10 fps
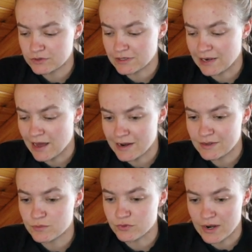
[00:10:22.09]

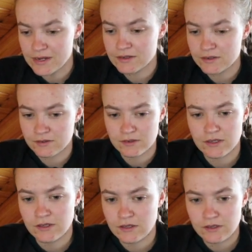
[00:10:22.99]
line break
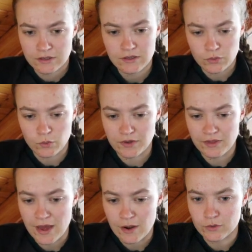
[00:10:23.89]

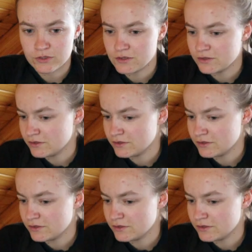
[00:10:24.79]
without